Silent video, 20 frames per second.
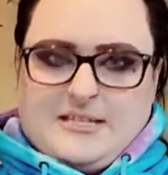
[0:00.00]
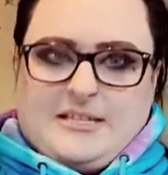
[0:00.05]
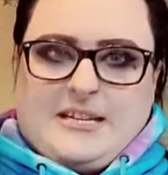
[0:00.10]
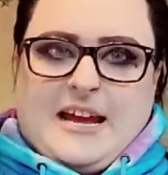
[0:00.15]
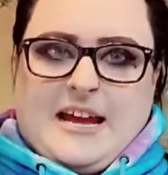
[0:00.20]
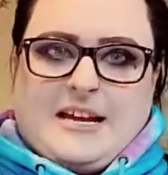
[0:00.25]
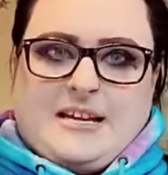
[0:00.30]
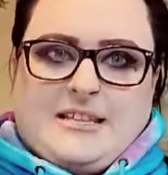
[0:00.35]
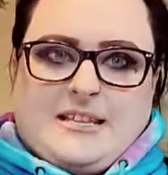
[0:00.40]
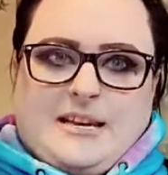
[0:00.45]

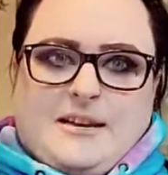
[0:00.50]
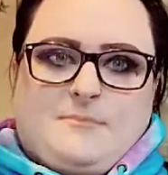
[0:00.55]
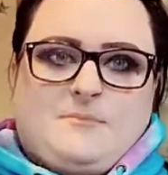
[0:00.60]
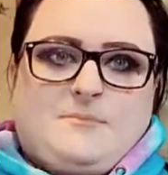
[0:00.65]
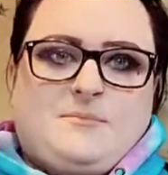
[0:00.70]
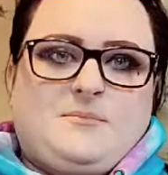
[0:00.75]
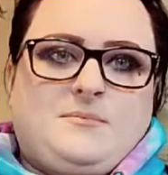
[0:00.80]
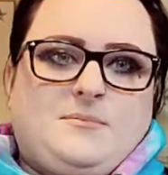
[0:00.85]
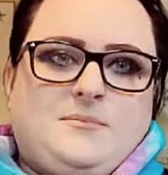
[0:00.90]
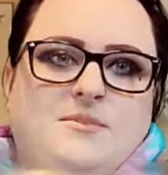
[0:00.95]
stack
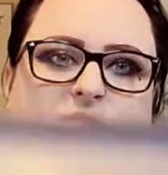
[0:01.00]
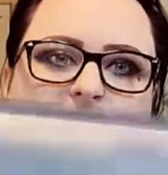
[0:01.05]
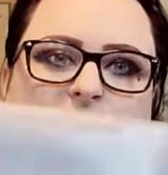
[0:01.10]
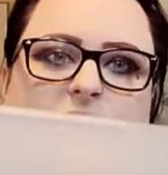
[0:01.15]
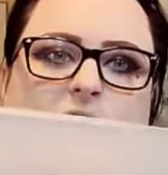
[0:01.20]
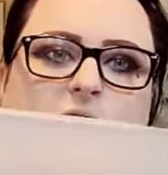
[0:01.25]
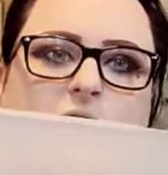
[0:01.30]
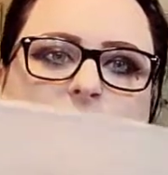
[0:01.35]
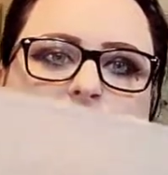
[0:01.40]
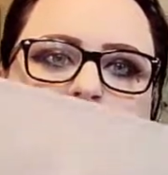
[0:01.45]
them.
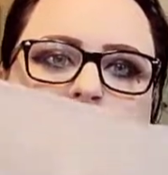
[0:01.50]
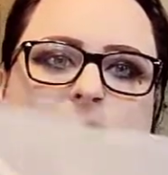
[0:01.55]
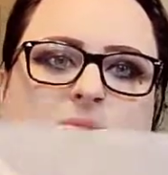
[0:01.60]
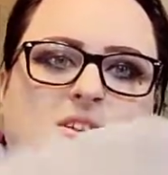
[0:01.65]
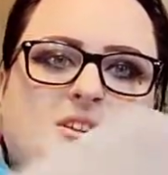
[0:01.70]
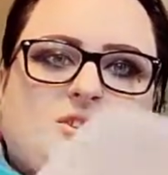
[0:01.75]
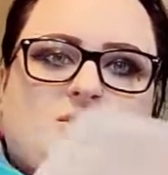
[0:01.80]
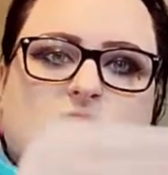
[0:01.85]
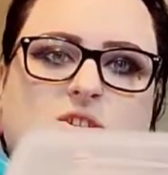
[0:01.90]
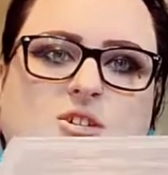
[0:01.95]
So I'm
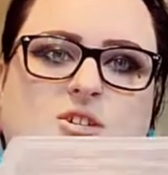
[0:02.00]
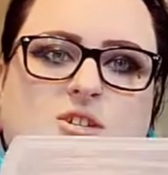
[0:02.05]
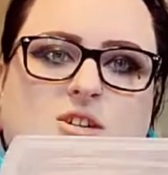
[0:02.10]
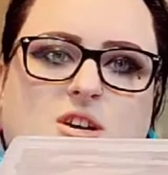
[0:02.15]
going to just